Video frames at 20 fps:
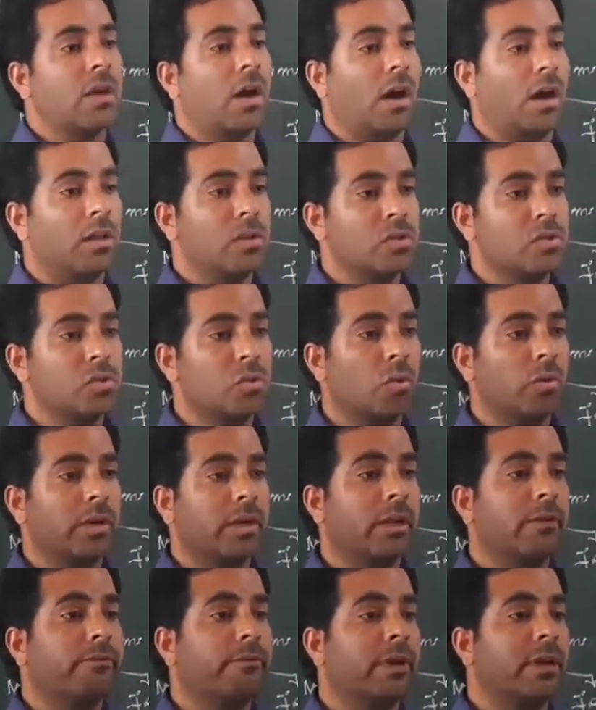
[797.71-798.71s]
also
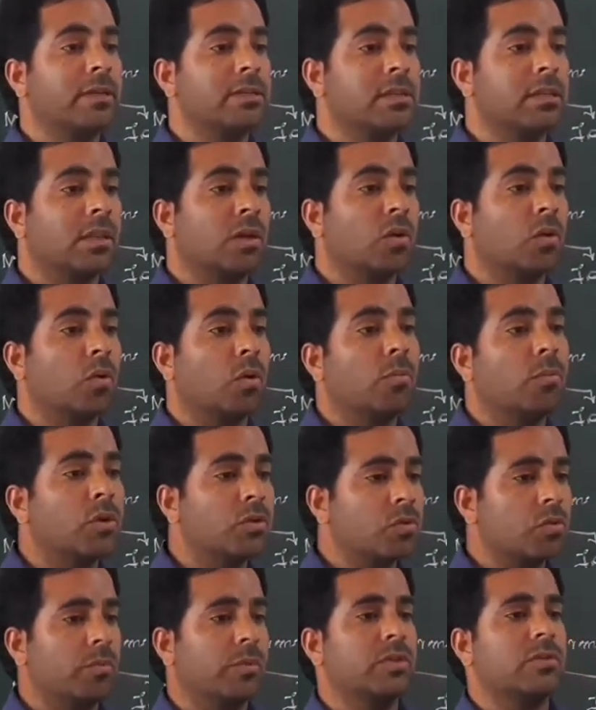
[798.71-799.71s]
difference in the
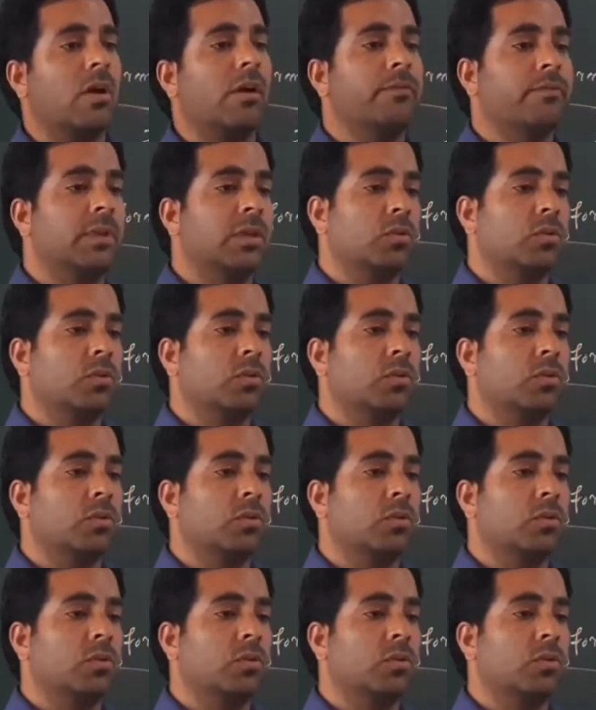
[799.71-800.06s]
chromosomes of